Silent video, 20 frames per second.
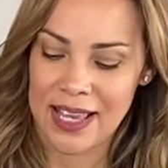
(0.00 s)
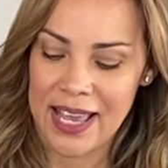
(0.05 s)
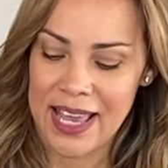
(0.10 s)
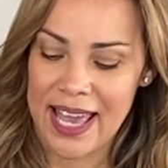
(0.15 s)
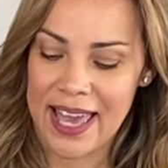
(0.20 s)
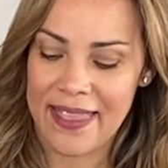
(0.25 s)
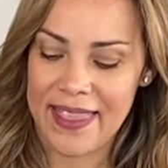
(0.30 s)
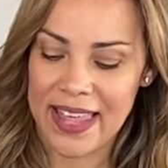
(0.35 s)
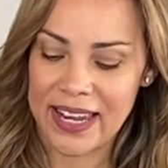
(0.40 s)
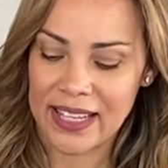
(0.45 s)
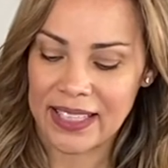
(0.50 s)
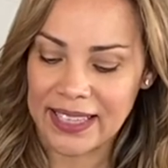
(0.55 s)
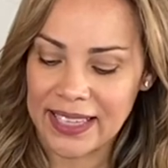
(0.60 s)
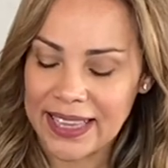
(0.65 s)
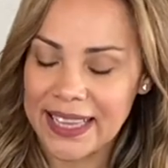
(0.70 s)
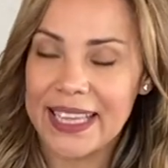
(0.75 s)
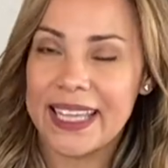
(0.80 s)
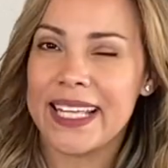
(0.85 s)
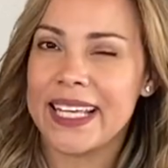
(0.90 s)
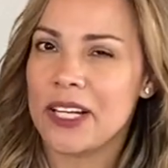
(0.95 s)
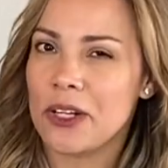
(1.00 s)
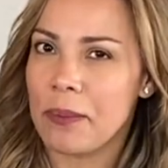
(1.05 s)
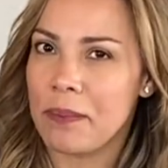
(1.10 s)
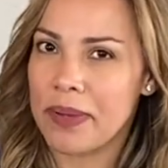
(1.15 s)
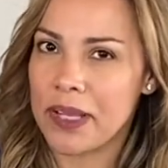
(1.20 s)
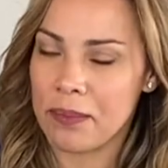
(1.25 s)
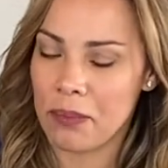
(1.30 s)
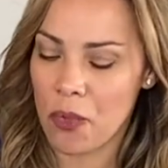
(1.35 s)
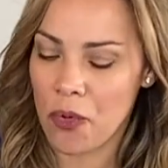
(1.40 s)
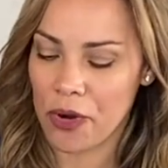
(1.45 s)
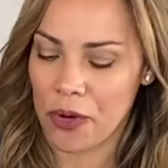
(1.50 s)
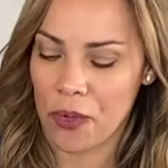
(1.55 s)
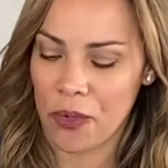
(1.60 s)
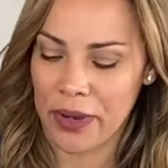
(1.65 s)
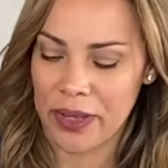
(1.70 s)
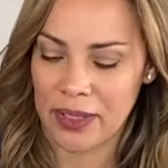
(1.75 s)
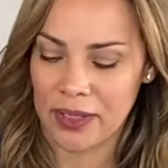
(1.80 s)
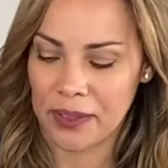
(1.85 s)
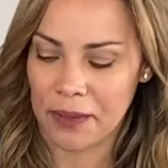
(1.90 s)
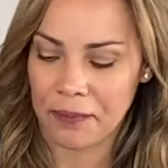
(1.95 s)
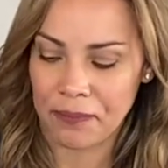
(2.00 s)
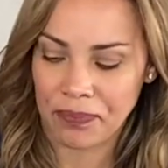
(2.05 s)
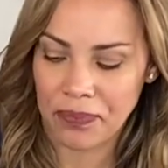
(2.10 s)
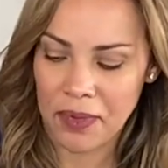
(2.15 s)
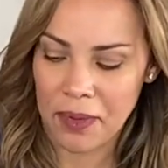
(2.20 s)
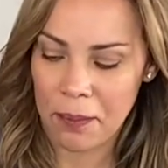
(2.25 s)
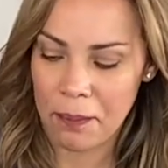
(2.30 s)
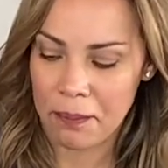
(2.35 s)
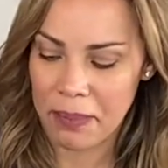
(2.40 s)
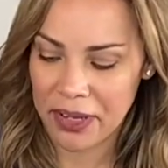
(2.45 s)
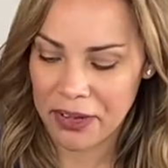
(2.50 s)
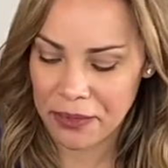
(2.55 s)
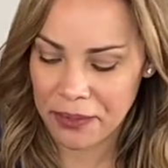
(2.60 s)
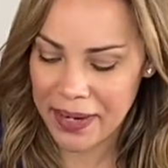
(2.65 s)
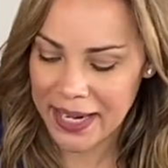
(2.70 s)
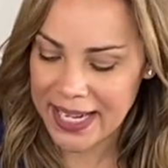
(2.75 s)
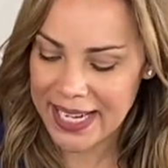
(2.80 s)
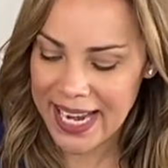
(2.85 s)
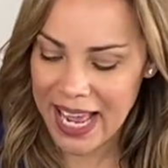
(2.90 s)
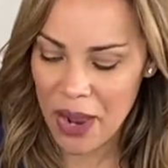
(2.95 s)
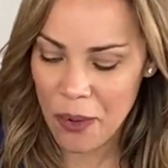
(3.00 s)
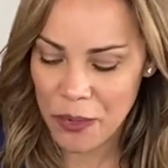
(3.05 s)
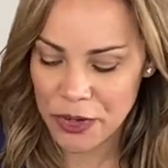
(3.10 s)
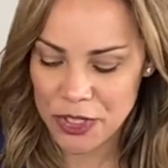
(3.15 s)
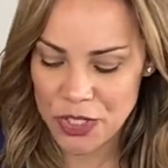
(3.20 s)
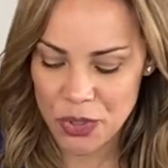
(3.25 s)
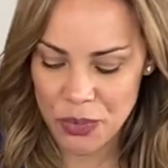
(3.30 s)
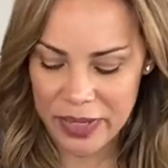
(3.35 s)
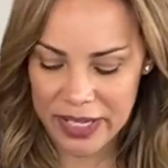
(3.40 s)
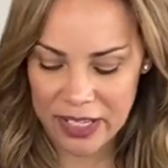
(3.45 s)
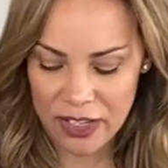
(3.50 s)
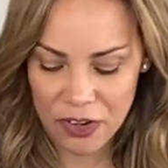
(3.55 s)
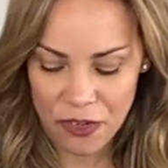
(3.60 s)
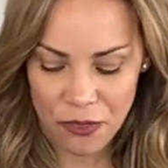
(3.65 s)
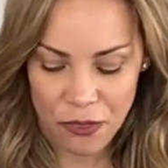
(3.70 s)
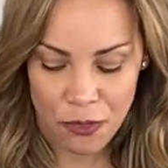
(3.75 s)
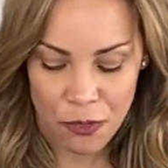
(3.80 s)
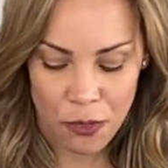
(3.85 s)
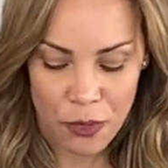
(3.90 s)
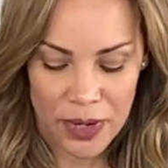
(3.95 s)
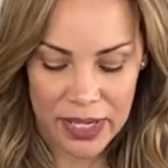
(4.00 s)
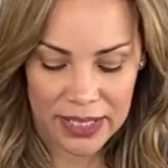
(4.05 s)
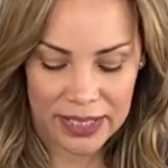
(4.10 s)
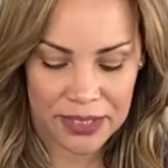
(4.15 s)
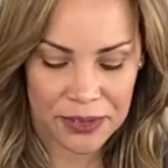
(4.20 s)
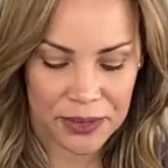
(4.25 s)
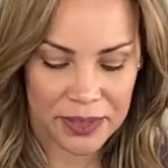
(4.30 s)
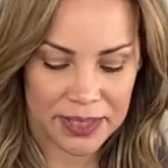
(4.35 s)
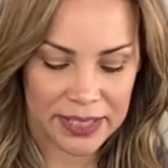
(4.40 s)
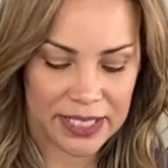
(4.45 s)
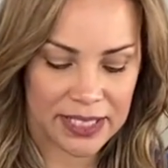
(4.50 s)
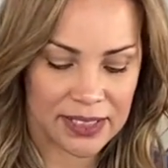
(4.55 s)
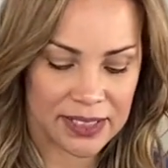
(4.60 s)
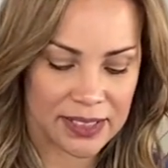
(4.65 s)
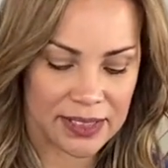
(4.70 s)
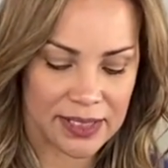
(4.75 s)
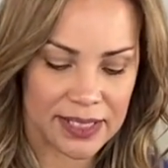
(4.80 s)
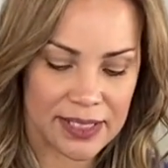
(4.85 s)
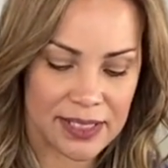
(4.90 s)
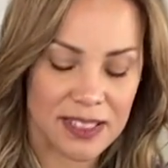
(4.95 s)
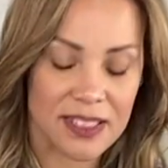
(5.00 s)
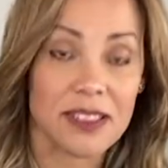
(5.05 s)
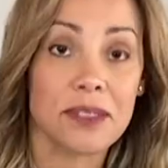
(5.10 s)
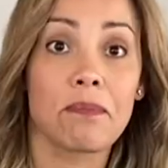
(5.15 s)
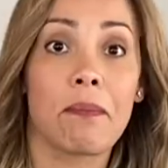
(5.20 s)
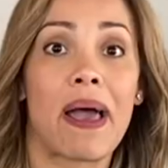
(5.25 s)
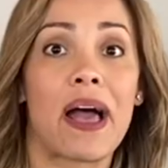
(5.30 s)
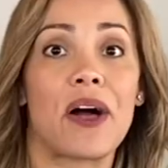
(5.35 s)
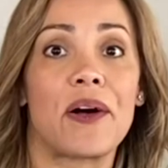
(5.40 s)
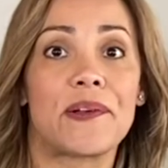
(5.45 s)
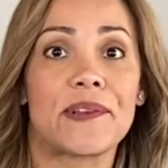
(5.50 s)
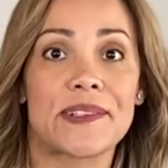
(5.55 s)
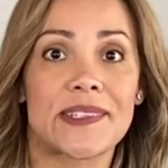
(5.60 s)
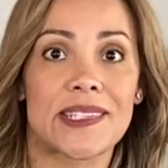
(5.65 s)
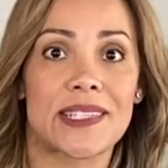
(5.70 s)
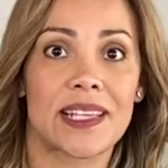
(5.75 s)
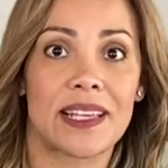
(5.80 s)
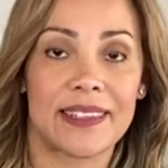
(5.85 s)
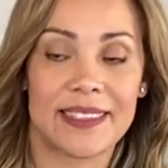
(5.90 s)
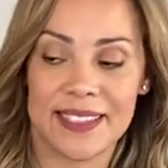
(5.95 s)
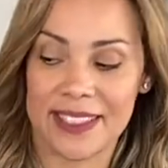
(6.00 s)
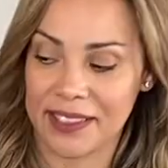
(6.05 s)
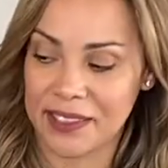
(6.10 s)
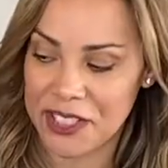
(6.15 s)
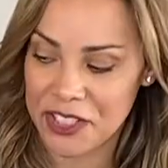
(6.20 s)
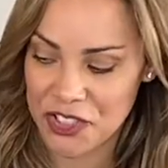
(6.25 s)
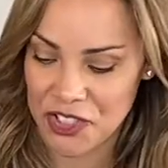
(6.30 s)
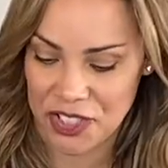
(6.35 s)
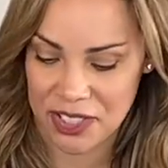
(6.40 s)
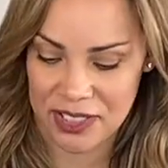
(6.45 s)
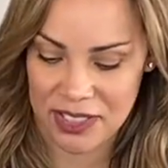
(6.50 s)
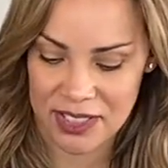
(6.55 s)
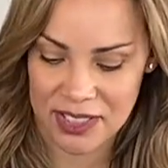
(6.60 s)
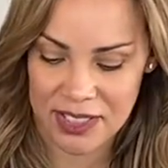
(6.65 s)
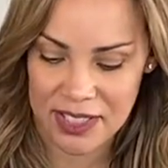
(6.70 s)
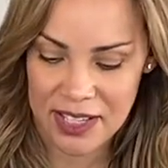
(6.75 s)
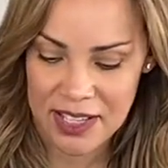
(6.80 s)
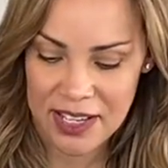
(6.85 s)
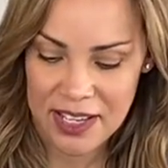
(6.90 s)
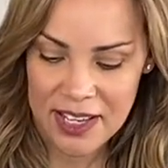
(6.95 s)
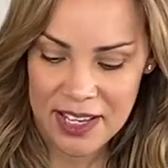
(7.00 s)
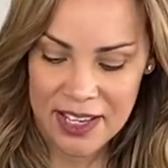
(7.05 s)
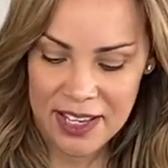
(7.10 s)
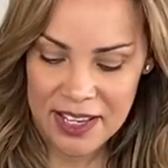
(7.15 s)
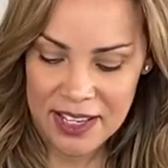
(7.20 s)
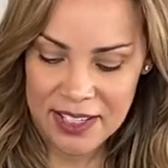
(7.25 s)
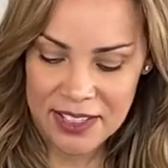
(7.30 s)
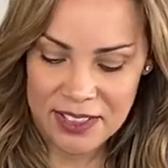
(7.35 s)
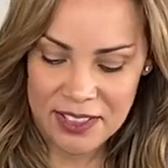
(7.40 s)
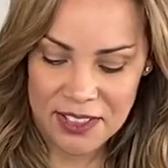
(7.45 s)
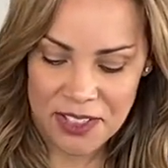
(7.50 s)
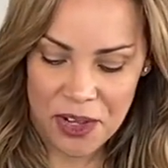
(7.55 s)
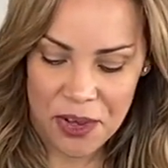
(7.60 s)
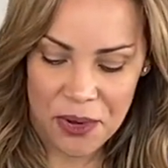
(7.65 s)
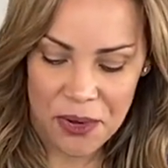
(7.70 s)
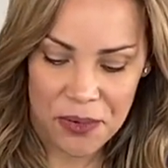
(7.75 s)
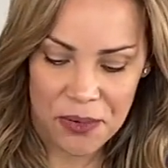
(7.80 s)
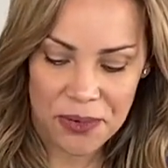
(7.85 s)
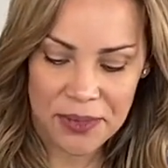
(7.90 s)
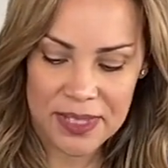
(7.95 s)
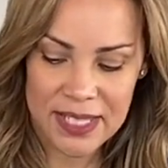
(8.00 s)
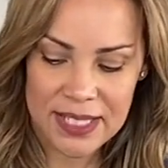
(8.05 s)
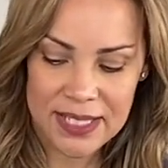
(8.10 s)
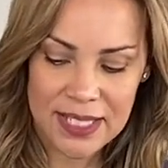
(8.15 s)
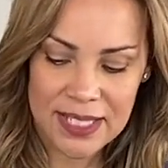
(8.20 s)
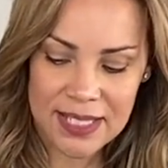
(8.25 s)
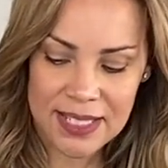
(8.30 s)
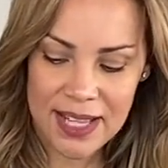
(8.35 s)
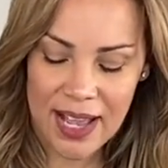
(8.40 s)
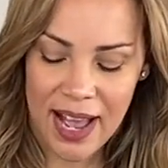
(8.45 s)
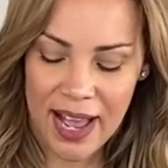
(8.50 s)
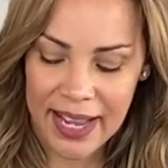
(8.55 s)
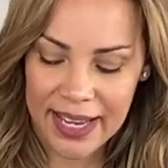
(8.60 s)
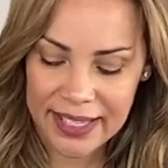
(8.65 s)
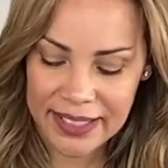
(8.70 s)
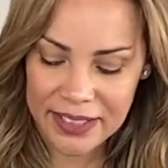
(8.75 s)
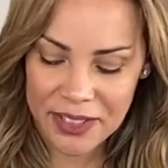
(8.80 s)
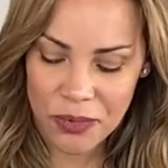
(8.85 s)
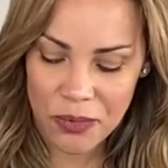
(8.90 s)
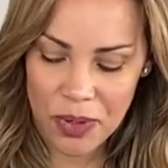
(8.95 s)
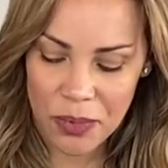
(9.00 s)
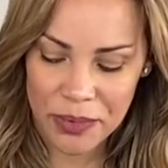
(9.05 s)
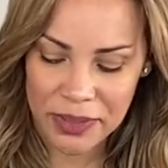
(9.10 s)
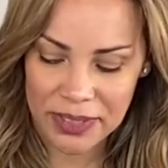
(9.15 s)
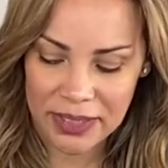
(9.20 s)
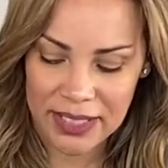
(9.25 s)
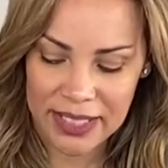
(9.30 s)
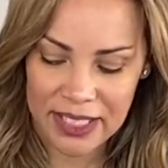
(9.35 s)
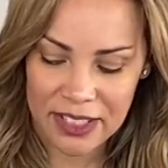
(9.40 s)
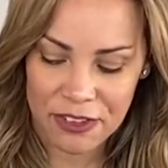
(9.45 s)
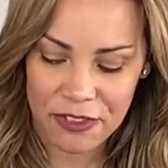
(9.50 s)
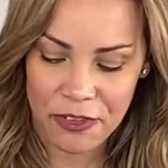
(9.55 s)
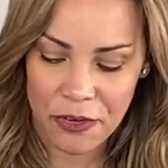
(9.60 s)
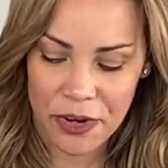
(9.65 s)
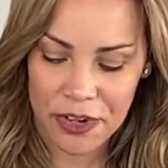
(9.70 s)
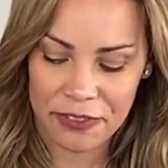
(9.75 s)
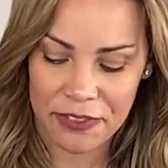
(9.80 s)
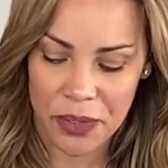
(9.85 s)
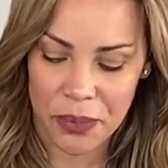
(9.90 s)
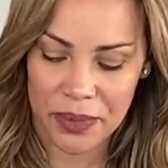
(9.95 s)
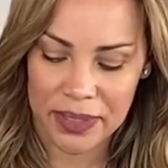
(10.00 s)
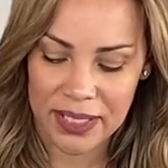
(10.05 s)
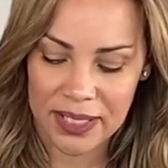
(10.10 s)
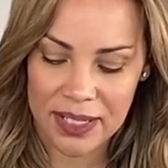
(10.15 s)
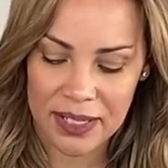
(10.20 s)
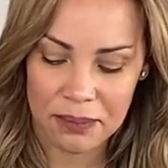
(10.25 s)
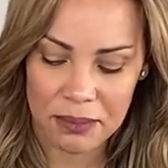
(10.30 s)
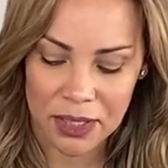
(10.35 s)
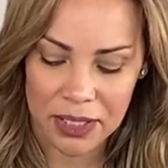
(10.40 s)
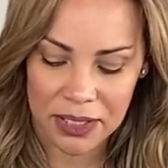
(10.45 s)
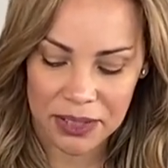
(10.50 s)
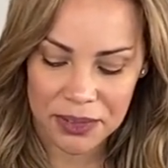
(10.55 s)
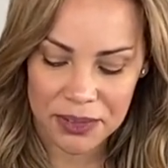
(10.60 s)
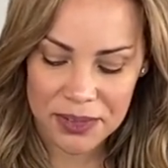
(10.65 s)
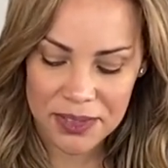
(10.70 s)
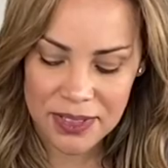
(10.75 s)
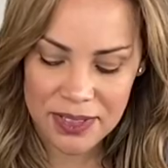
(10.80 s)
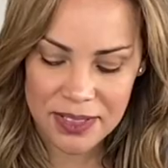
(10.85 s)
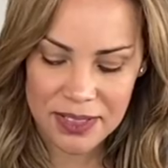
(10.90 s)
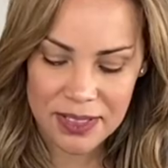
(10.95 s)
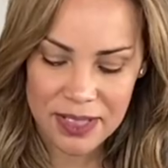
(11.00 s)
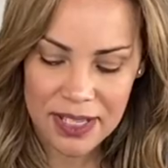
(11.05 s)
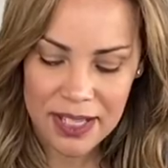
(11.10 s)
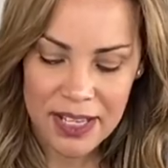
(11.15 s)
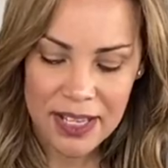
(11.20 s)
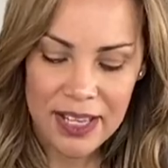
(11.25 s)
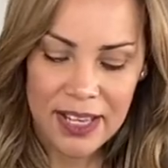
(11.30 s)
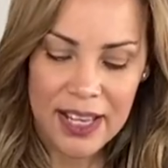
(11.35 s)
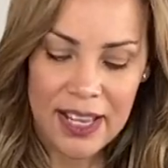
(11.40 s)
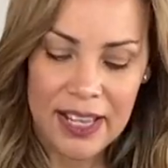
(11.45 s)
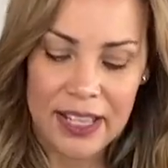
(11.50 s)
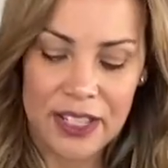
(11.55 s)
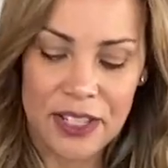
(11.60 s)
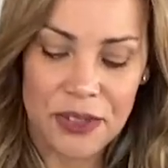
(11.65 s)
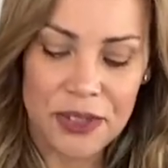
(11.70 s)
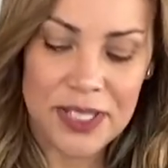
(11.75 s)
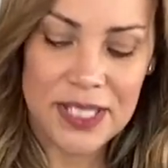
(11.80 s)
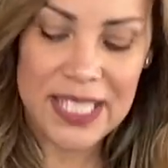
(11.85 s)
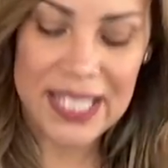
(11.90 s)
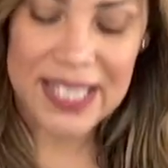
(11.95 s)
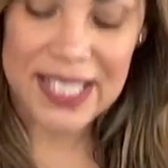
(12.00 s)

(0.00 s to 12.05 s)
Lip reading: and then a little bit more oil. But right now we're doing really, really good. It smells delicious. So this is kind of what we're looking for. If you want to come close, you'll see